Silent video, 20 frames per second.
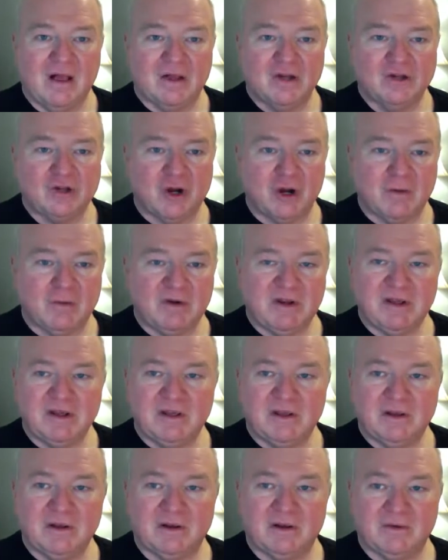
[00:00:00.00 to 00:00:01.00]

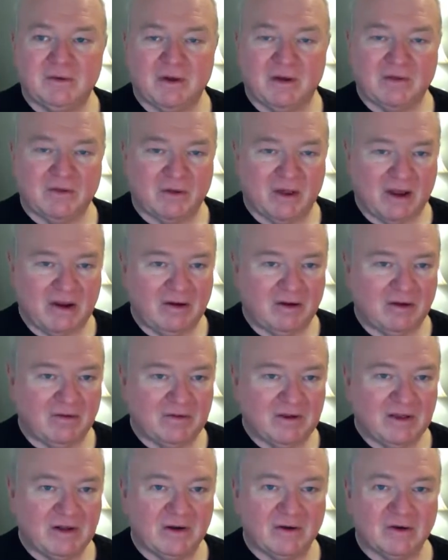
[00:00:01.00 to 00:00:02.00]
Germany, or rather
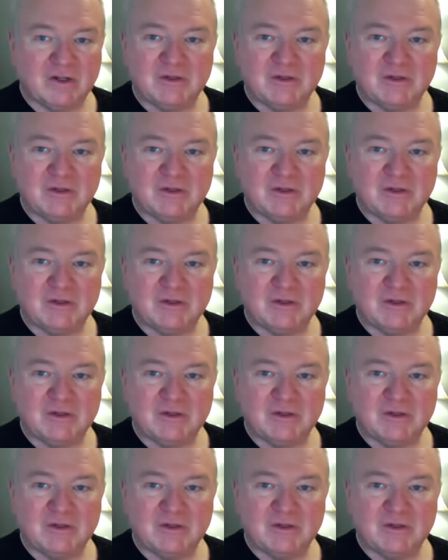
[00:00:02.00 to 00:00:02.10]
Adolf Hitler,